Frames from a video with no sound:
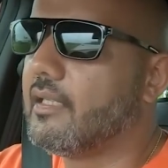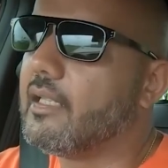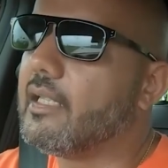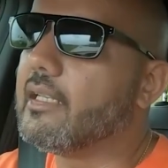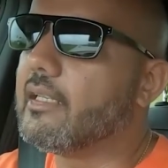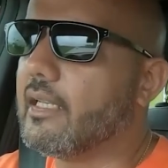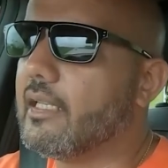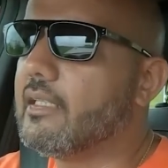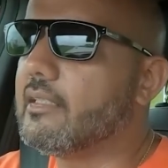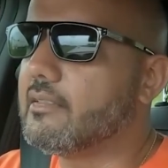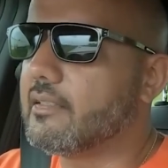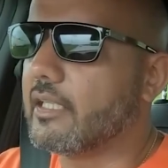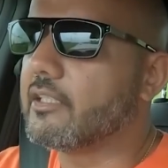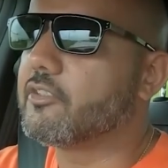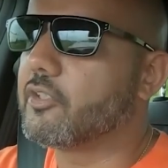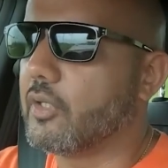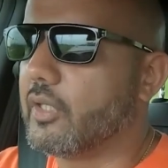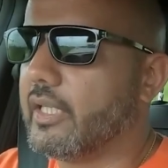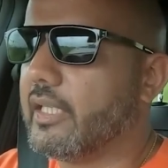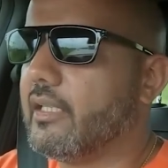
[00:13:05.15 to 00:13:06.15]
It is
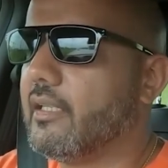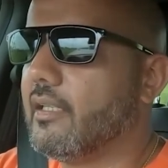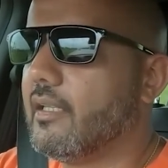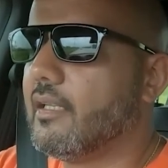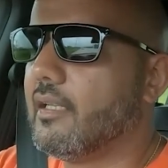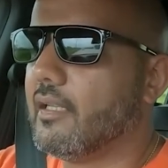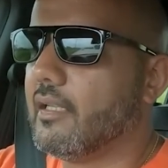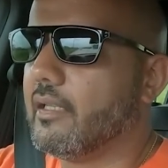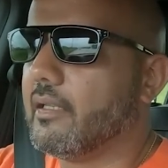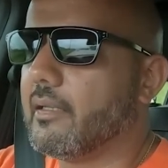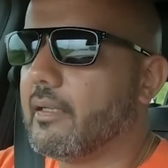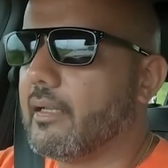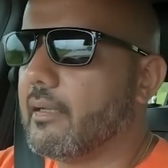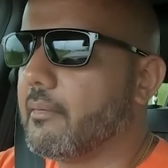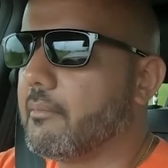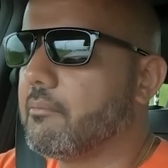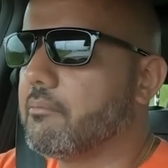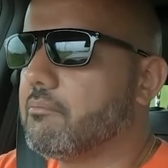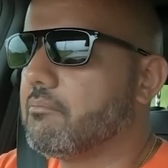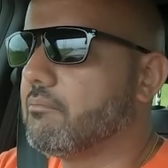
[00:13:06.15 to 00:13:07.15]
actually
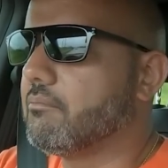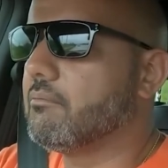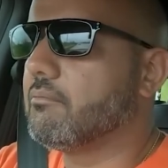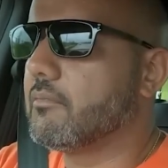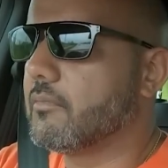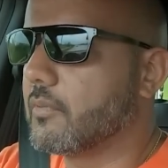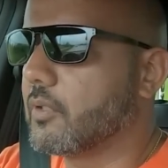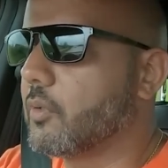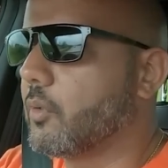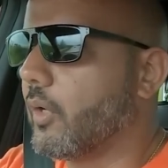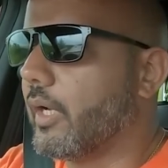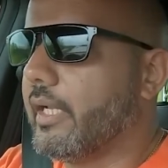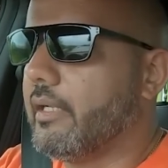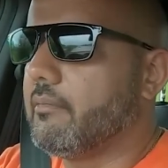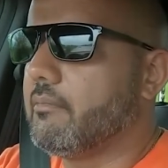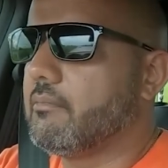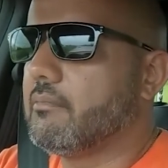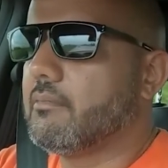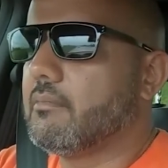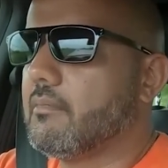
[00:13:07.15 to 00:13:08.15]
quite
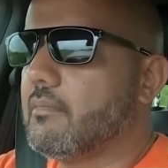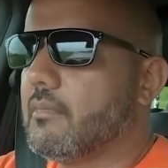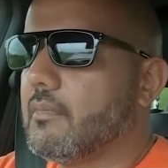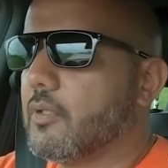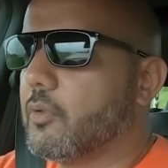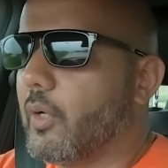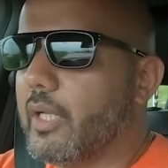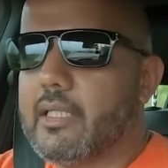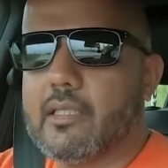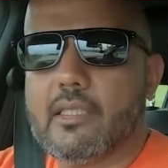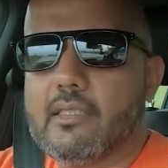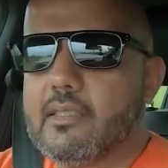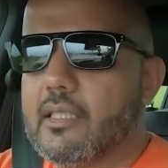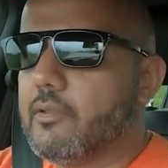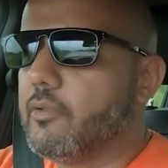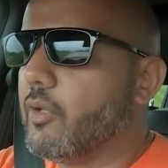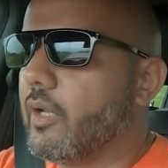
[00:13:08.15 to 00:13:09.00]
decent.